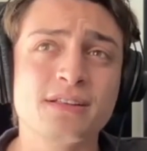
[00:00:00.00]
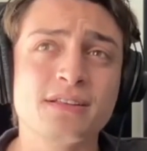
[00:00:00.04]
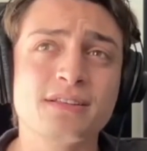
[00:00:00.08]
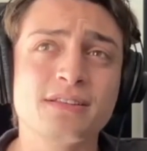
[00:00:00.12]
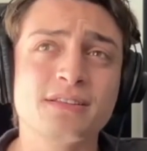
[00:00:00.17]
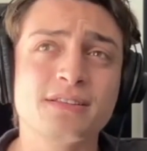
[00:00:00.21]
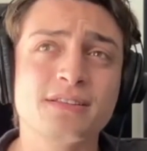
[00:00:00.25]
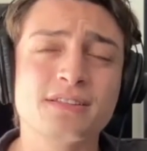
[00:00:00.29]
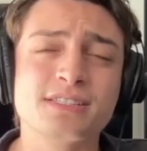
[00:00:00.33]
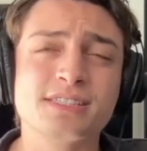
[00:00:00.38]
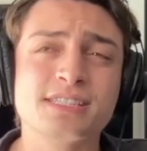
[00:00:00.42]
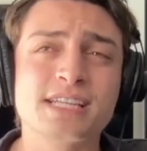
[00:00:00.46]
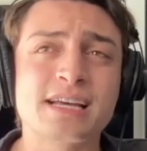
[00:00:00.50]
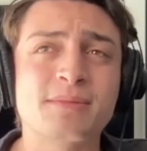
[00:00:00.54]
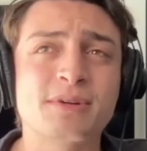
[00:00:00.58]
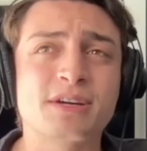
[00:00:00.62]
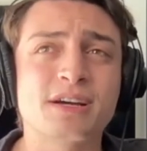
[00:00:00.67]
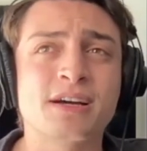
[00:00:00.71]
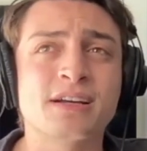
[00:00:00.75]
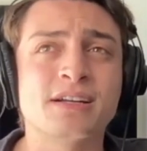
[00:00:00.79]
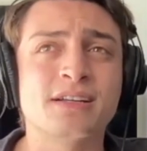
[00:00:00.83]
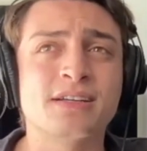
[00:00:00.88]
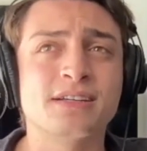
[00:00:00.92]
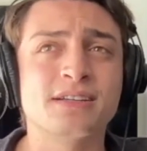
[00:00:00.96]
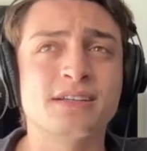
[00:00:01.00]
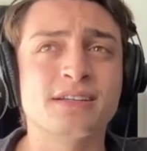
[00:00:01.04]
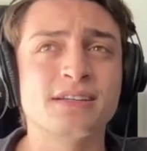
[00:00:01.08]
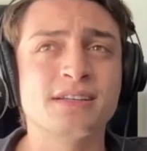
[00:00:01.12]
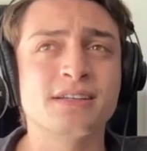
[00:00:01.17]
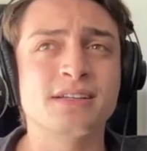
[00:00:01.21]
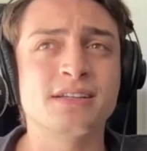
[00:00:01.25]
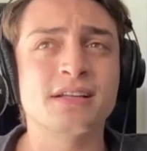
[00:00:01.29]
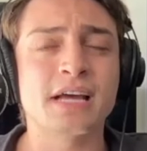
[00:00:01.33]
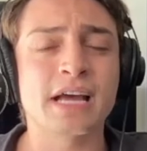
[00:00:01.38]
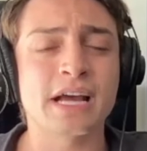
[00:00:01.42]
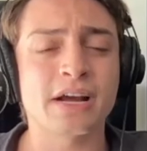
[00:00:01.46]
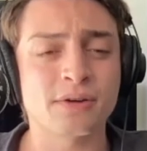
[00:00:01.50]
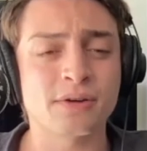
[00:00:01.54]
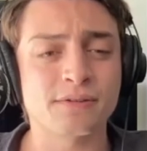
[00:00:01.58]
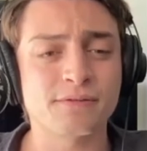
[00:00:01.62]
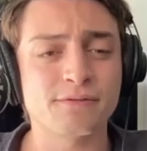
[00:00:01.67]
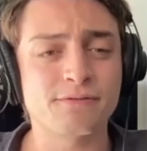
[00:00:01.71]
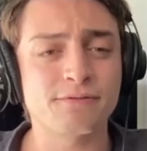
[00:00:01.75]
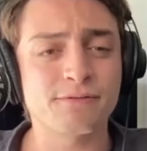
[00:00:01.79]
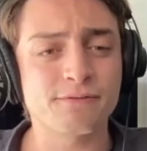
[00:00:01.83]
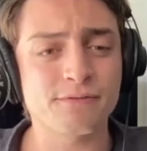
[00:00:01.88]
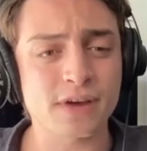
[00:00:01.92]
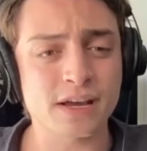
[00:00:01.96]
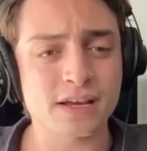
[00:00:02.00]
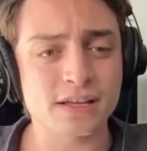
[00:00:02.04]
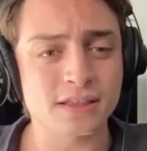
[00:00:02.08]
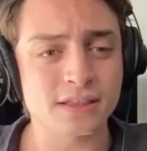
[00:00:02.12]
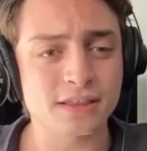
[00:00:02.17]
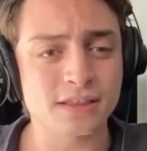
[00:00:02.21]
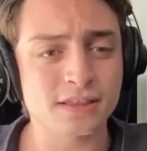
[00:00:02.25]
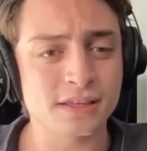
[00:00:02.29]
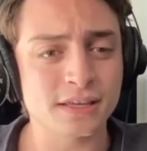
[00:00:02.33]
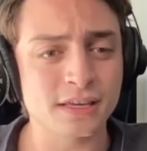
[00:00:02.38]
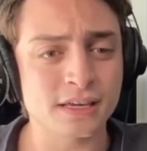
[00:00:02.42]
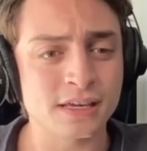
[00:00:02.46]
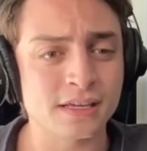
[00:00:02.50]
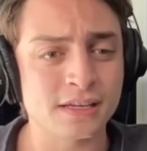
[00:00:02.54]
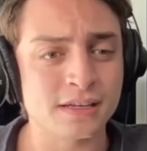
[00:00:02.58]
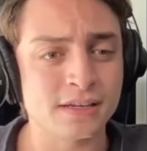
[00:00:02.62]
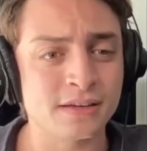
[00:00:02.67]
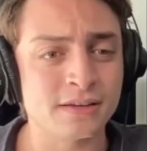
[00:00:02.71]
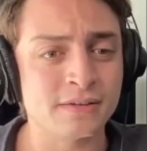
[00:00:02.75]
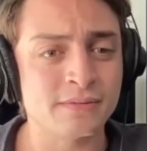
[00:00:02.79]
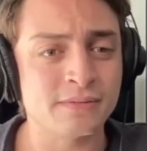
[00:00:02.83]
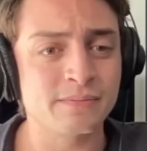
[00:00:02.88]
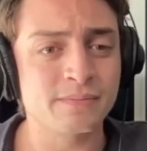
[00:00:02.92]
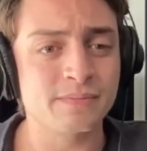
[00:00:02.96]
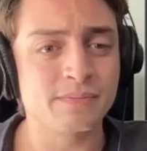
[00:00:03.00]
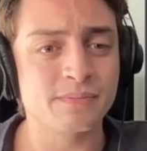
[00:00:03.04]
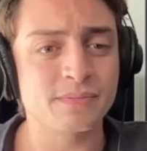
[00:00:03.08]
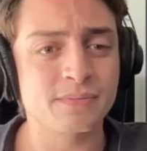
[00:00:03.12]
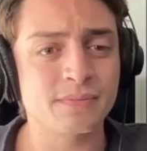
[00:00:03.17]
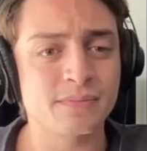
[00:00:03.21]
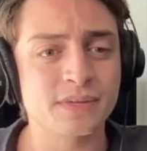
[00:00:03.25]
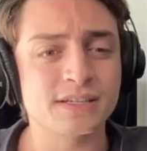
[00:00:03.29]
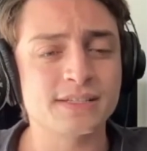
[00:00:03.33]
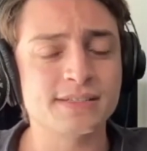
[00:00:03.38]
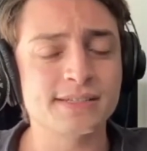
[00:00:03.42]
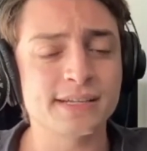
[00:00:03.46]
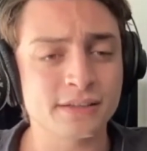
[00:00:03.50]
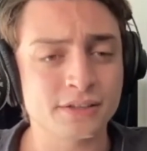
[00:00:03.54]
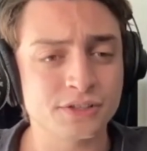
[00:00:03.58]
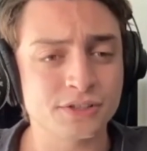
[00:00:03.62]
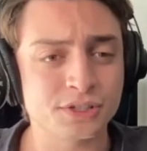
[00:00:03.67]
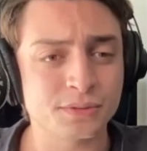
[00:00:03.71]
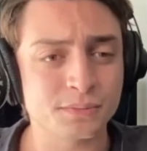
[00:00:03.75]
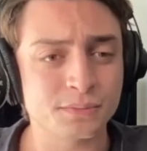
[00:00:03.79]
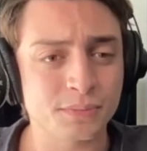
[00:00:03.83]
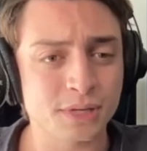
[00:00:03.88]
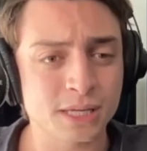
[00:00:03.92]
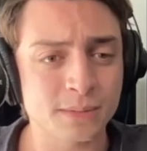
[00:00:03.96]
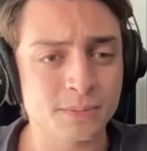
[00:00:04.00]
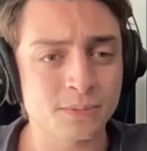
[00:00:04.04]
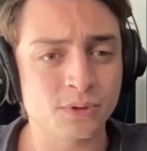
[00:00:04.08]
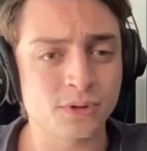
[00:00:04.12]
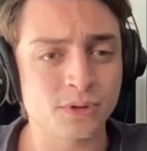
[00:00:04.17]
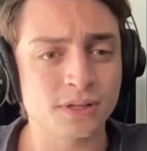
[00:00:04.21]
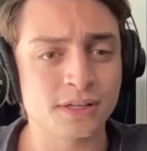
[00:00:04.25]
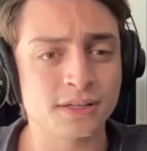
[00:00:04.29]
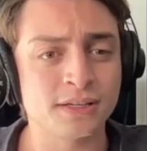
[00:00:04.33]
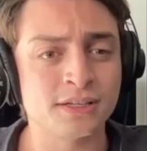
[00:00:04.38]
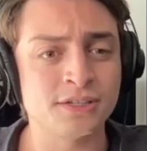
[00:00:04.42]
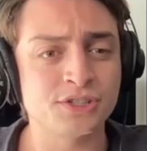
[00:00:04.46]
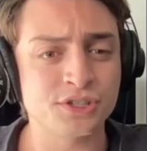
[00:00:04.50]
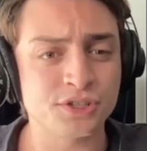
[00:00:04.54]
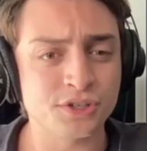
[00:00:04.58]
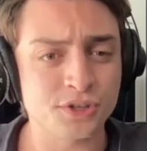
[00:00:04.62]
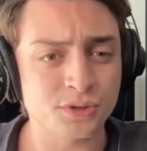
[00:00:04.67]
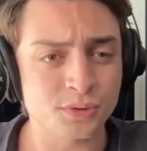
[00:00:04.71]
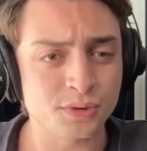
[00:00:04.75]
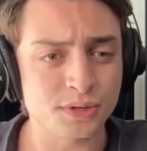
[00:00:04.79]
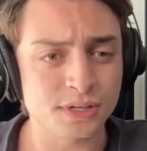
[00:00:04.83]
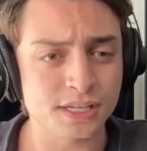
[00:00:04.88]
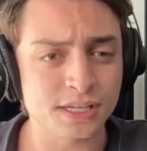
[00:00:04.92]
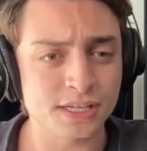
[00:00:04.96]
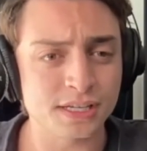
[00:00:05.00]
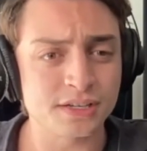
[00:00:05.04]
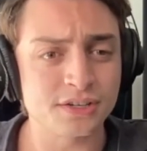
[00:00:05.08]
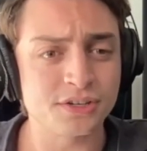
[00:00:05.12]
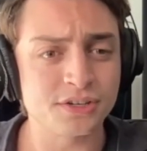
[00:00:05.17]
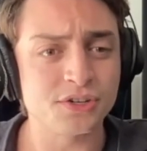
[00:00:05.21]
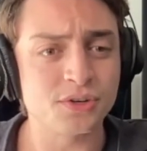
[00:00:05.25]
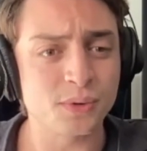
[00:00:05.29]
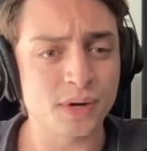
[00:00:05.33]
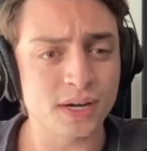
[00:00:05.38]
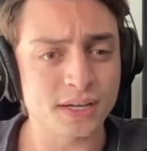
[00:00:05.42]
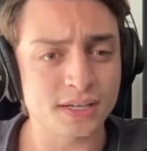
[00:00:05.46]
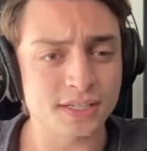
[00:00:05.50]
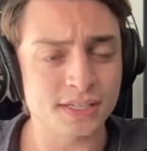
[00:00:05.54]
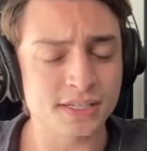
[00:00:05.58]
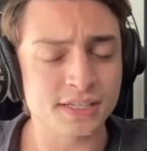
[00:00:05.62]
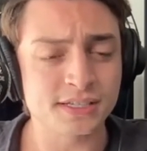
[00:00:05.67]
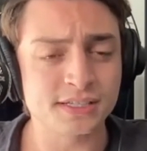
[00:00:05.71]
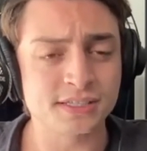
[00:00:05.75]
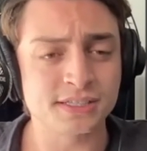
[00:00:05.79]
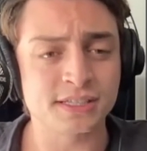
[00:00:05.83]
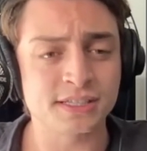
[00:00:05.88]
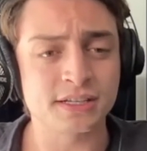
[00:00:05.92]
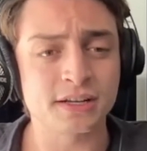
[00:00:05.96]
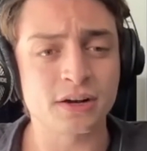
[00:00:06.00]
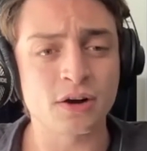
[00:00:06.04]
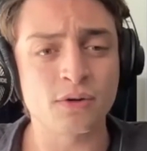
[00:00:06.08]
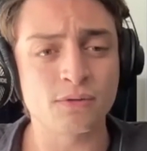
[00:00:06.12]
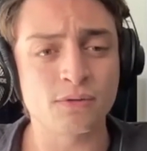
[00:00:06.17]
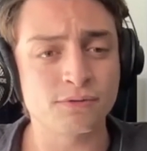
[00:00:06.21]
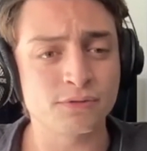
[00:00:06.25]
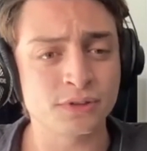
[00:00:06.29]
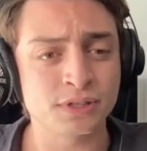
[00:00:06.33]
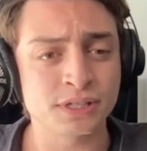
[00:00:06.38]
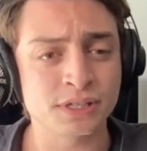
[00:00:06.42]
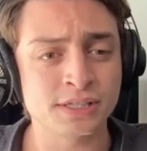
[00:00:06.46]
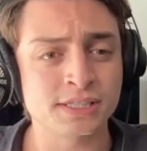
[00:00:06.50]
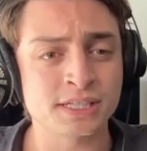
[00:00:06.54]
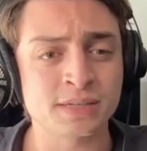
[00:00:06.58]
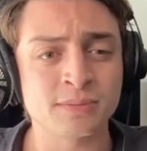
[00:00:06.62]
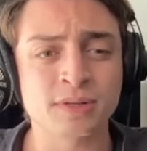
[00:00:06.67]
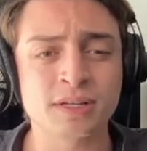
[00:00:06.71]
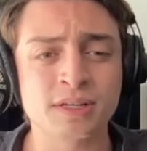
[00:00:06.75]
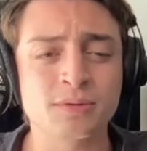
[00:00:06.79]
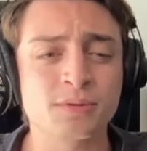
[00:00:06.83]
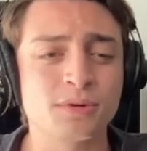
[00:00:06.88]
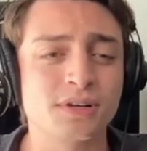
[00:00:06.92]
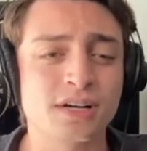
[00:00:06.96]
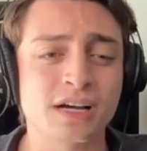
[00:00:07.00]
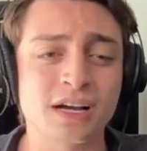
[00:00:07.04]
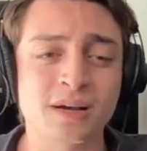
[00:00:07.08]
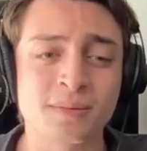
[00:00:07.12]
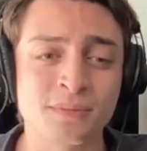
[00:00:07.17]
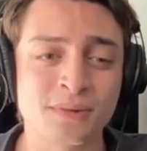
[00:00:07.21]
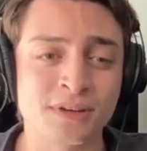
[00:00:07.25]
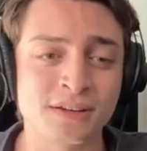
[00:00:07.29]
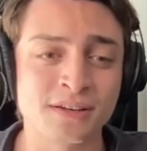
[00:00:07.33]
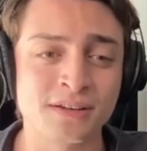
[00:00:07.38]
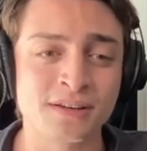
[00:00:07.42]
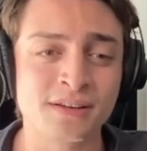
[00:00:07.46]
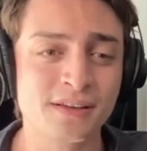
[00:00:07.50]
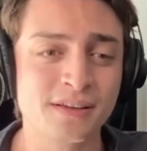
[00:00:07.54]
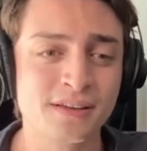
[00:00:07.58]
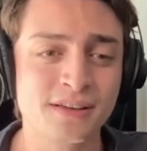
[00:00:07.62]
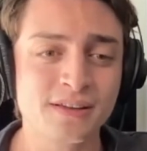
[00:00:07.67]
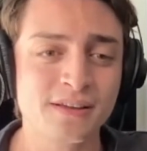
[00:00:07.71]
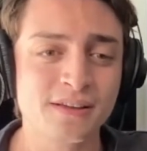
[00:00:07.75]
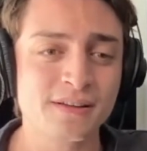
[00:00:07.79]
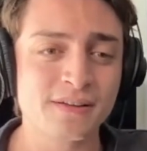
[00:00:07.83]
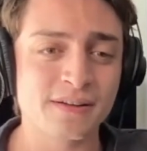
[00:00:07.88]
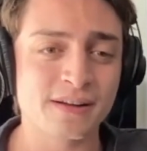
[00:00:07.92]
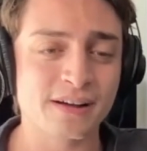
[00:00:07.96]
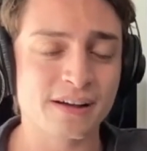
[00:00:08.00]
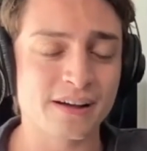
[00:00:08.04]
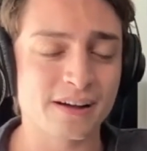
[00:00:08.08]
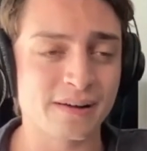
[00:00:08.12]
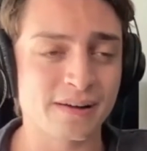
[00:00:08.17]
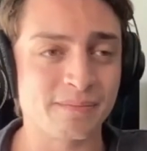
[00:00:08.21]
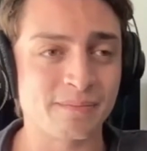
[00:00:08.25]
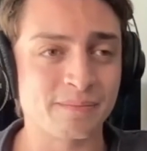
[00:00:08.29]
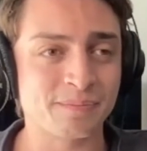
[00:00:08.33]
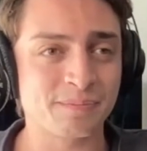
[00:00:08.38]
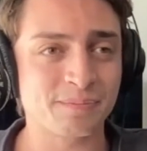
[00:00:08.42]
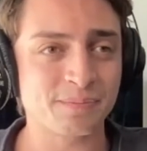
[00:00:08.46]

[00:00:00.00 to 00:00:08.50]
the same kind of inherent faith in intelligent people and ingenuity and new ideas that hopefully somebody will come in um,